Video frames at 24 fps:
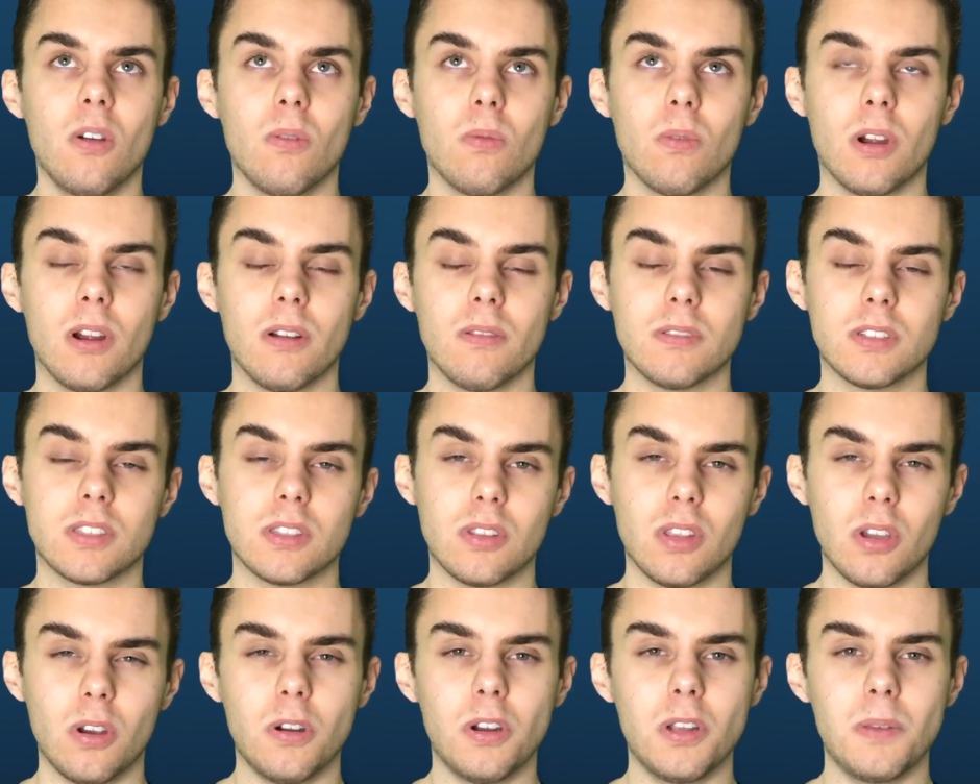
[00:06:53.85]
where it was
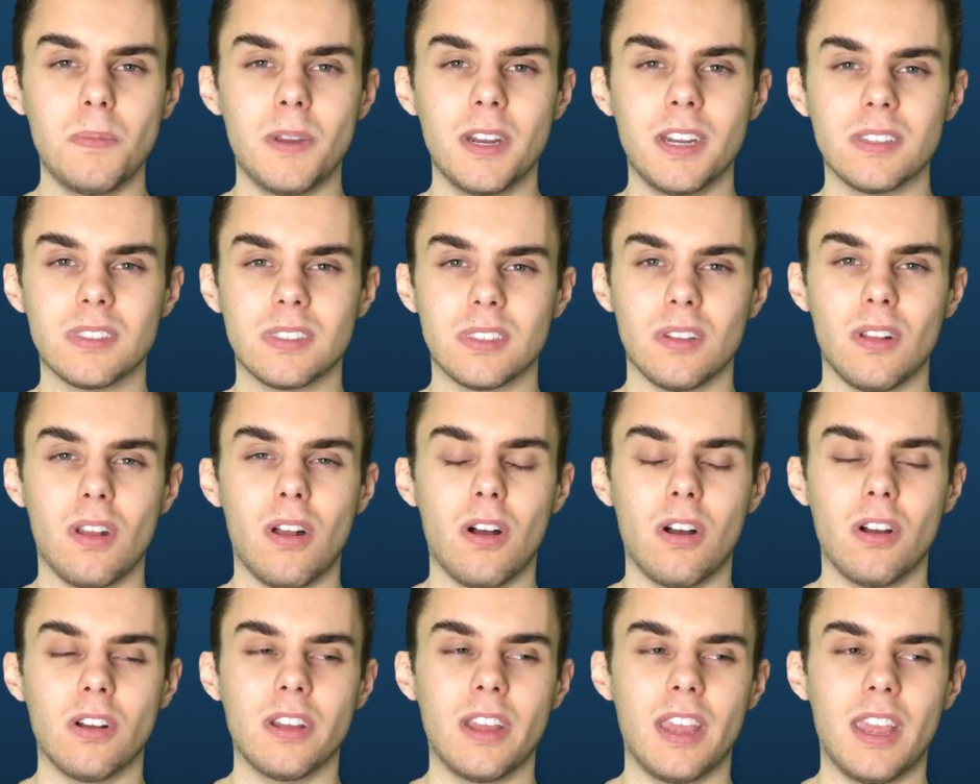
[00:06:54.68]
30 minutes
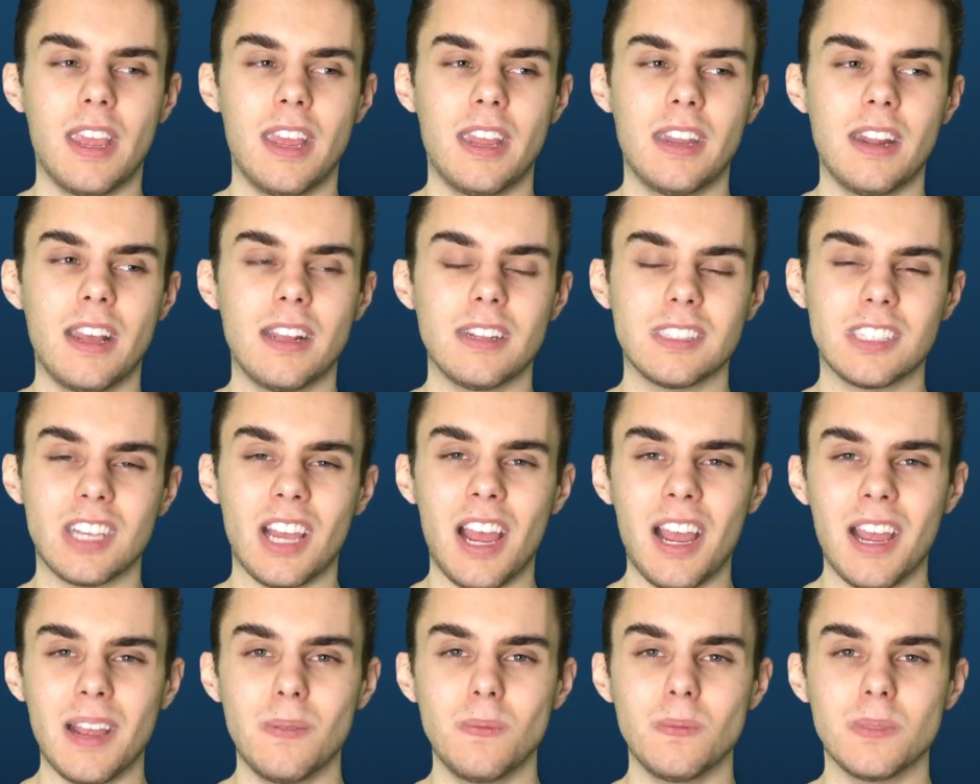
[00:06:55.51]
long, and at
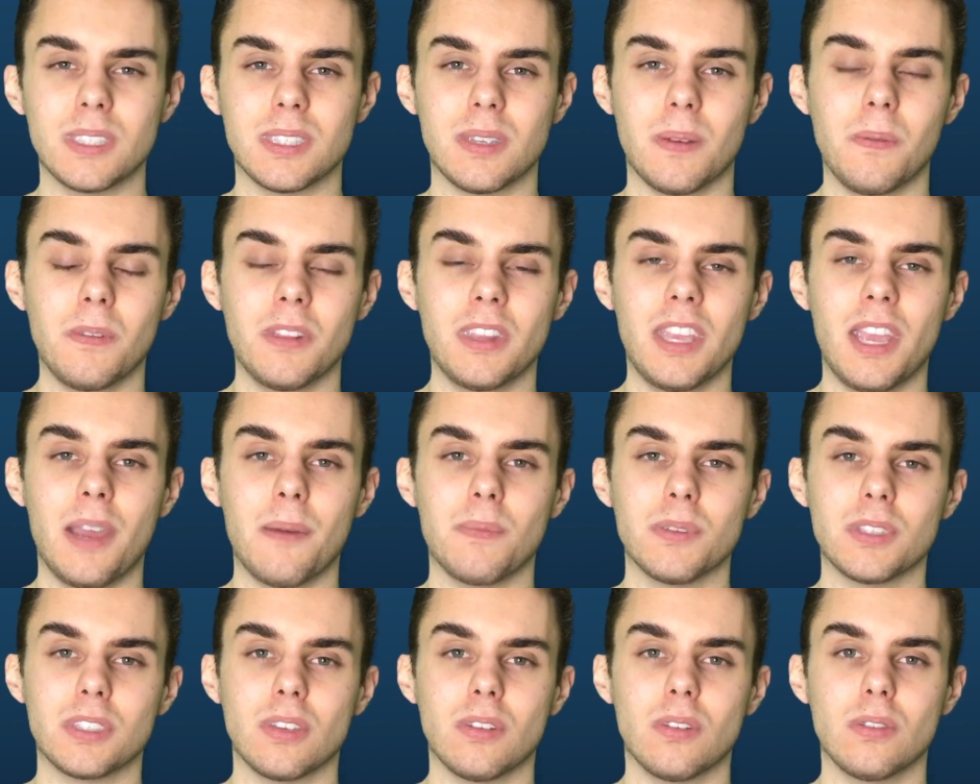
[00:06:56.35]
times some of the
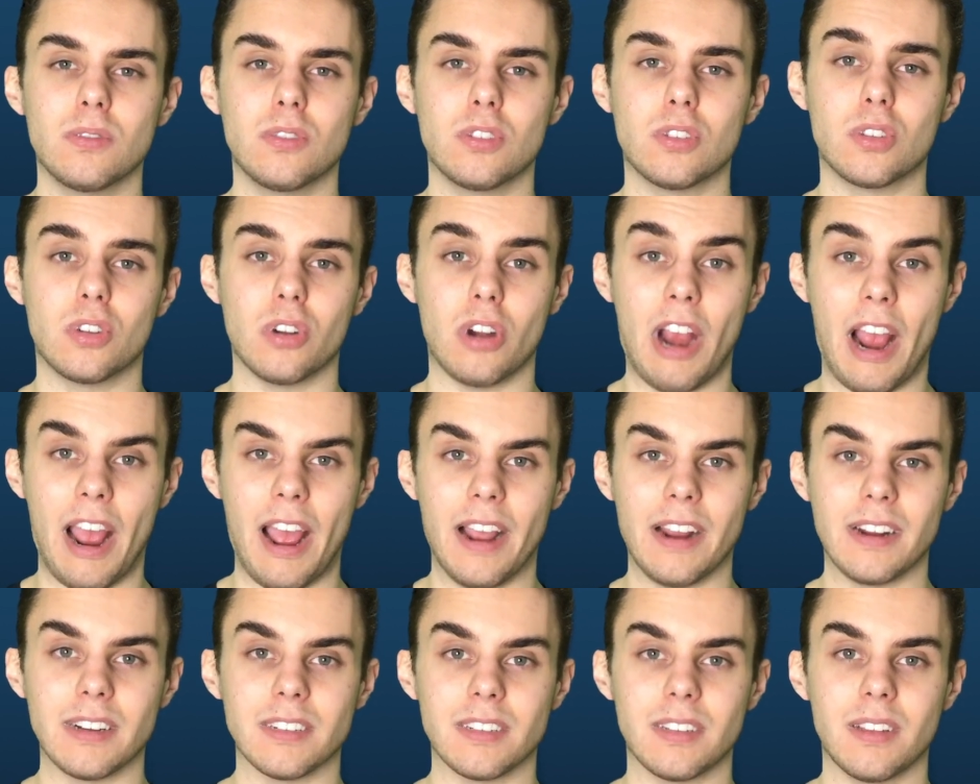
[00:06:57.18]
episodes
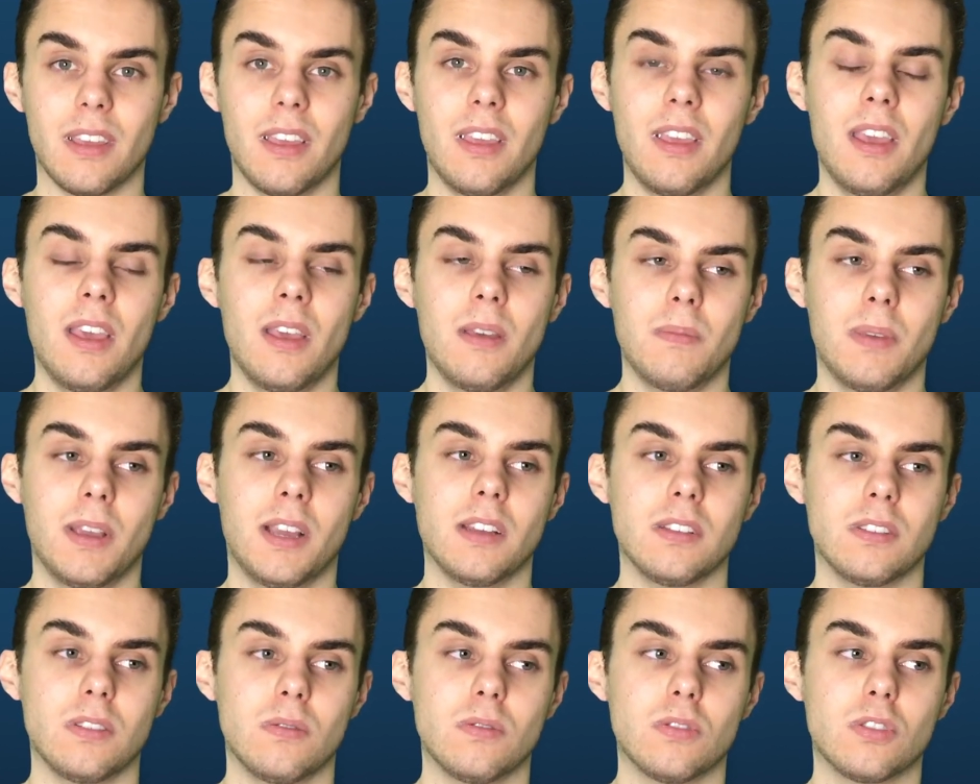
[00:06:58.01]
dragged,
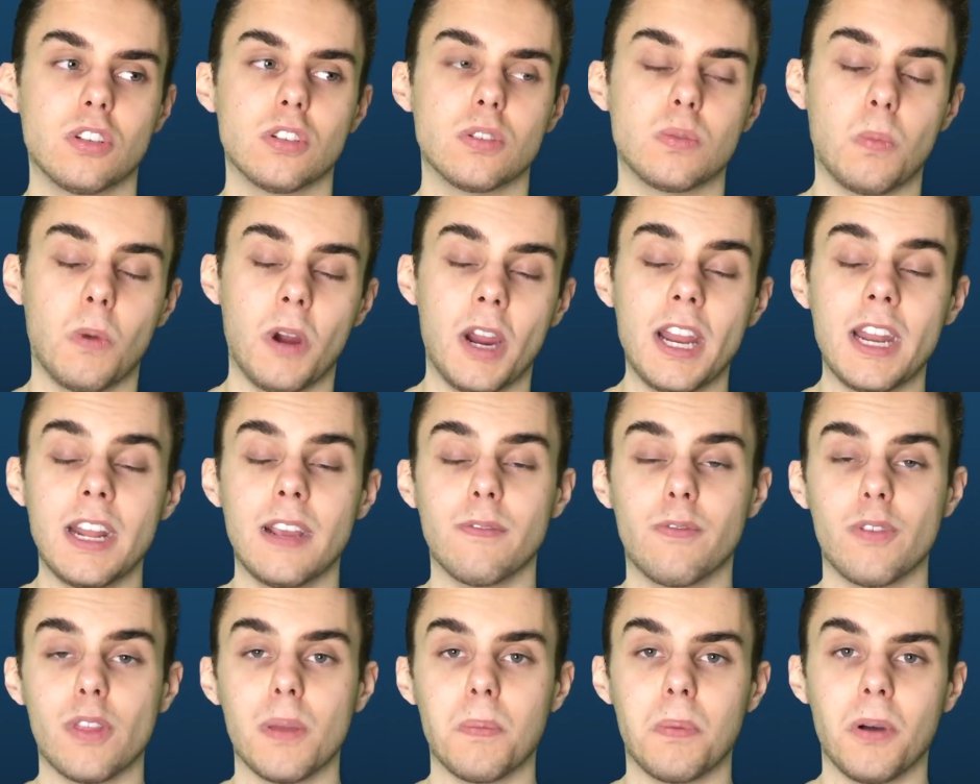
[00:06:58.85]
because it was just
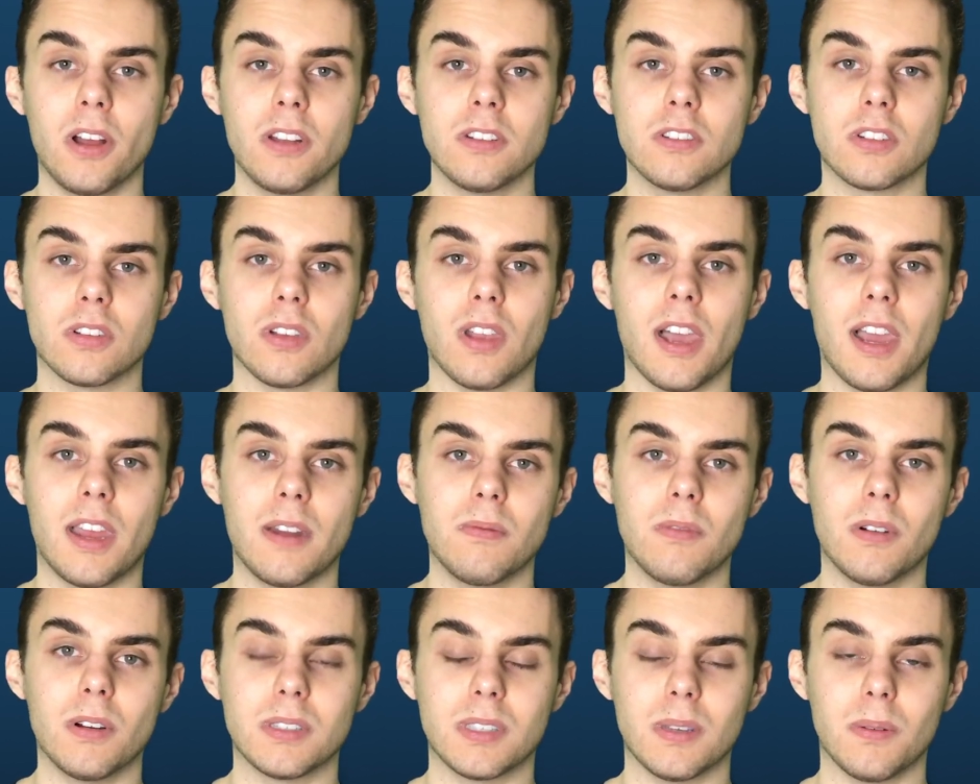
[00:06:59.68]
waiting for the
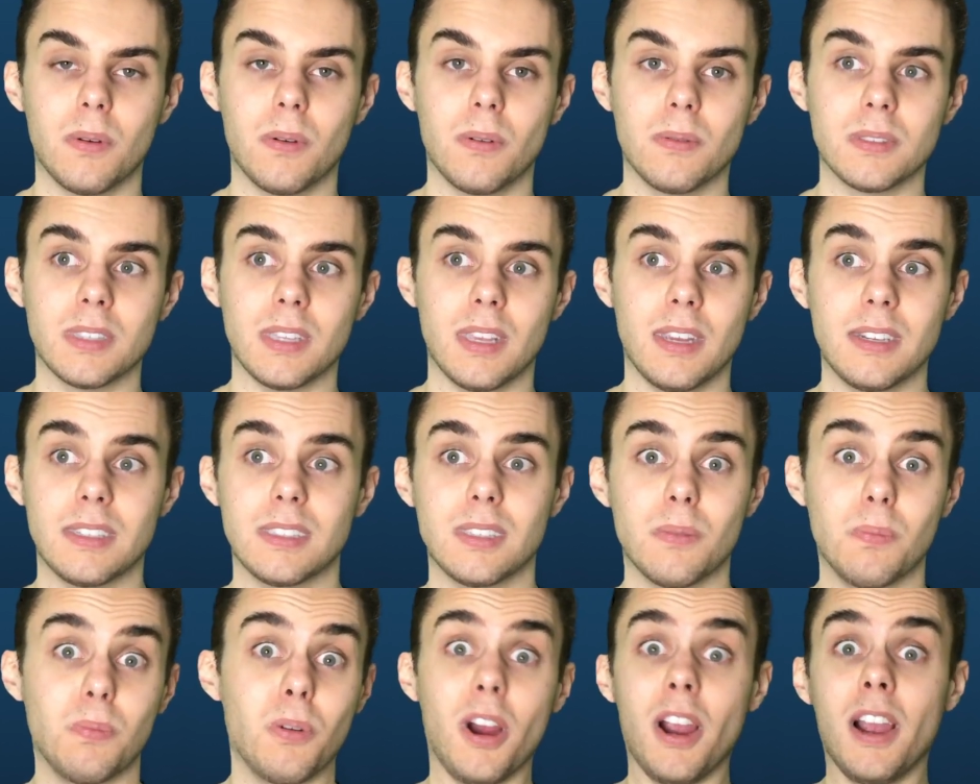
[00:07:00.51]
punchline where someone was like,
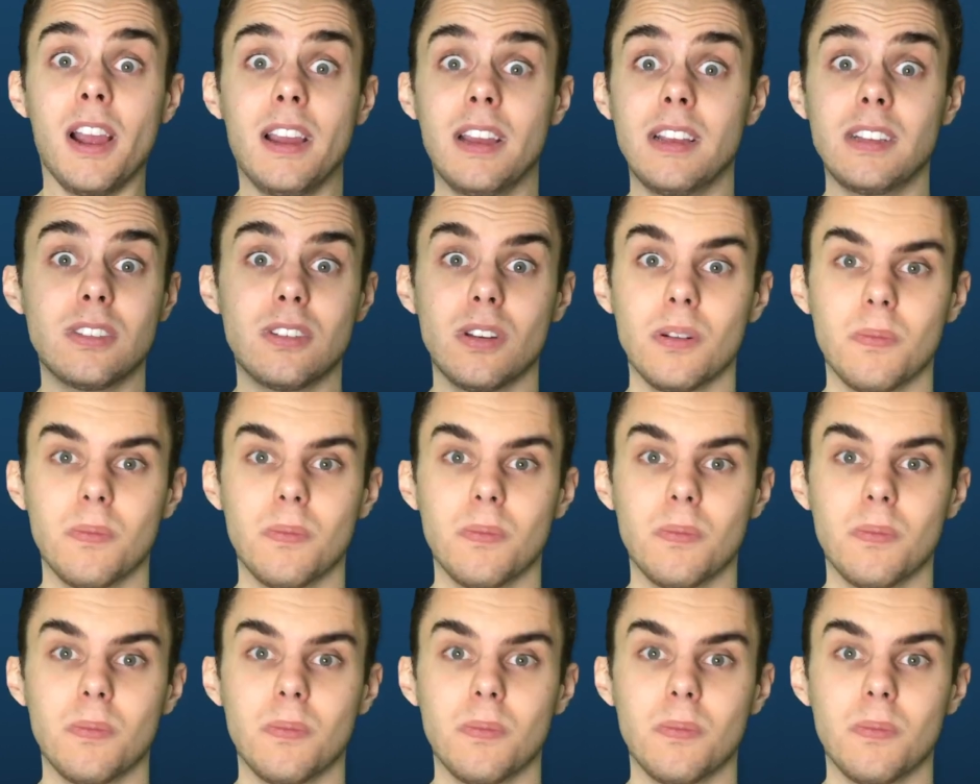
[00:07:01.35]
"Surprise,